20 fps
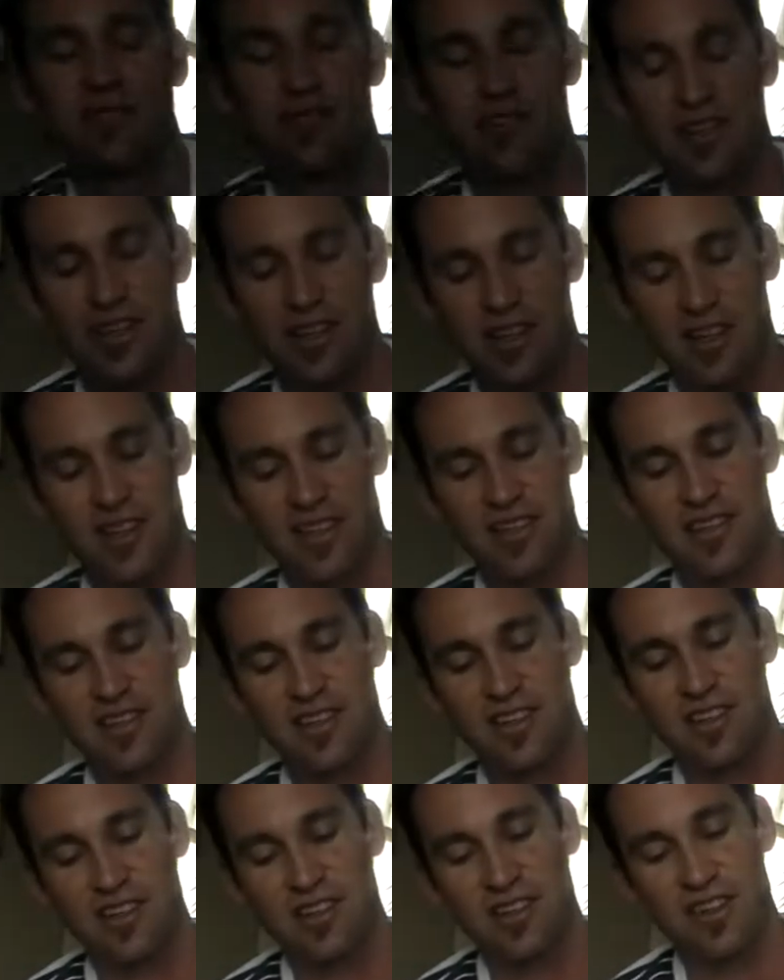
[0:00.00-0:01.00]
really
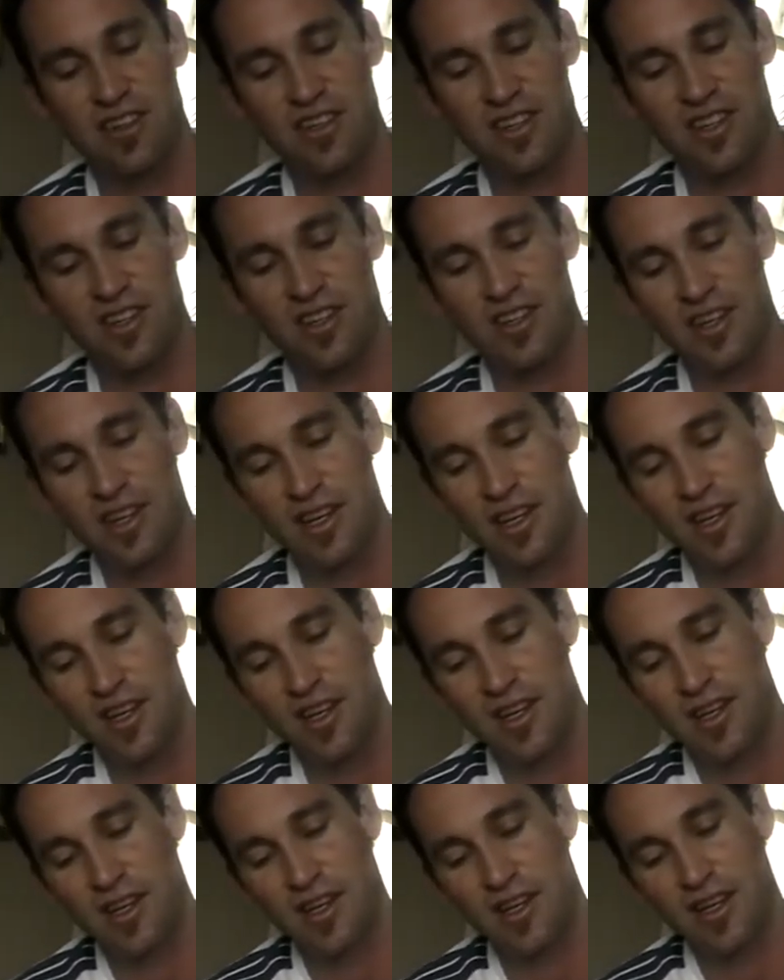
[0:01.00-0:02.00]
excellent condition,
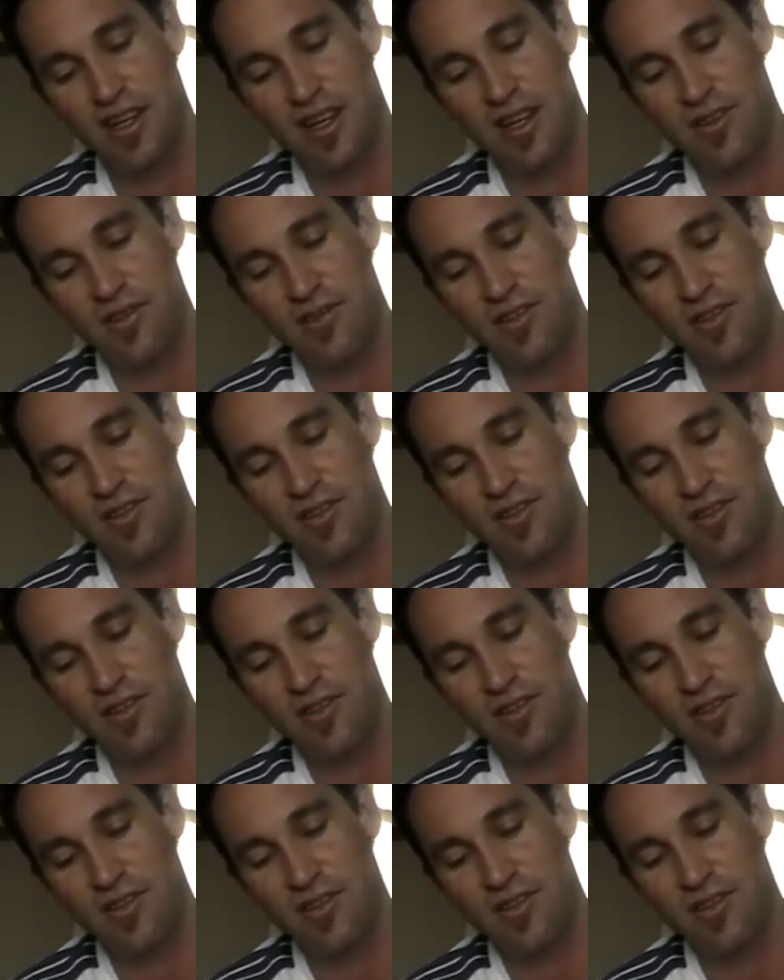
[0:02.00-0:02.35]
and